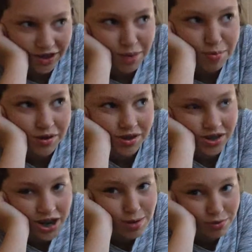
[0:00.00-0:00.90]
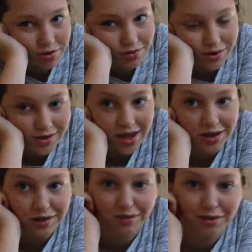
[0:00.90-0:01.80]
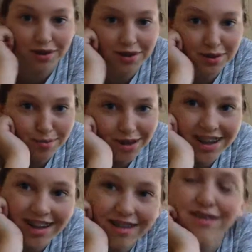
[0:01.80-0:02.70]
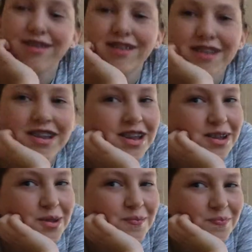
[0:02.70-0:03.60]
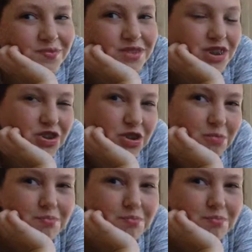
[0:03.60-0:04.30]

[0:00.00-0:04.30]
out I put the timer on for seconds rather than minutes. Good job